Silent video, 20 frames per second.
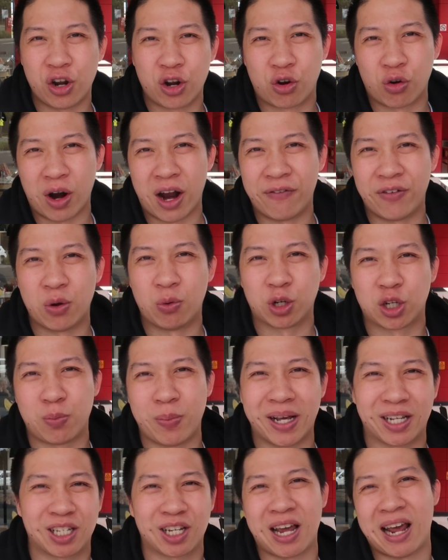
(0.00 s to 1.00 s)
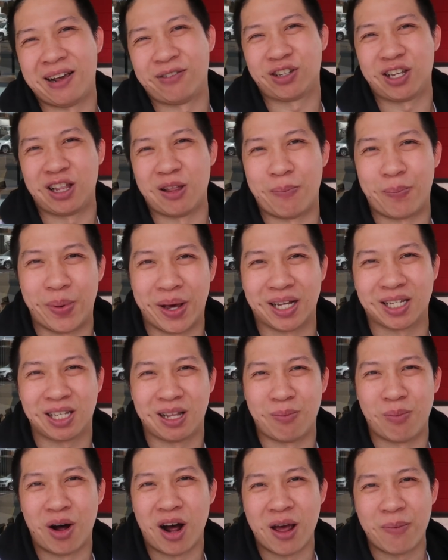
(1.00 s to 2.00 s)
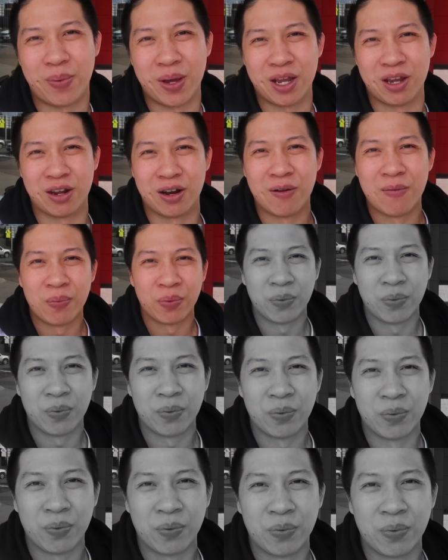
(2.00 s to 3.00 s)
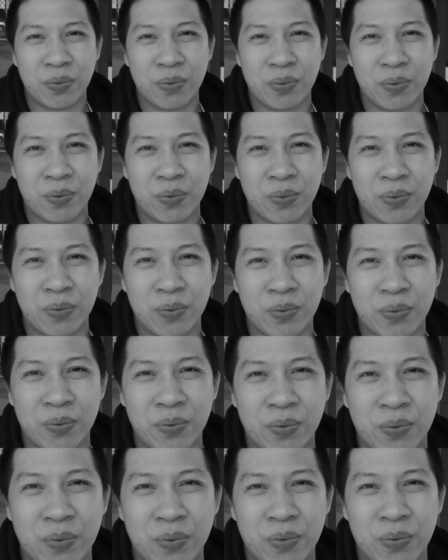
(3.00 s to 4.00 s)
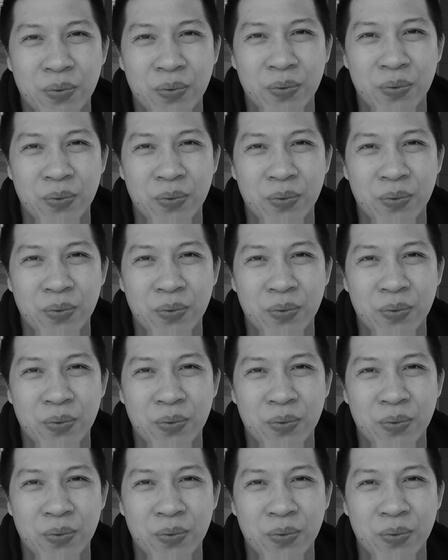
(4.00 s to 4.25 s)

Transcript: no gravy, which makes KFC the best in my opinion. No gravy.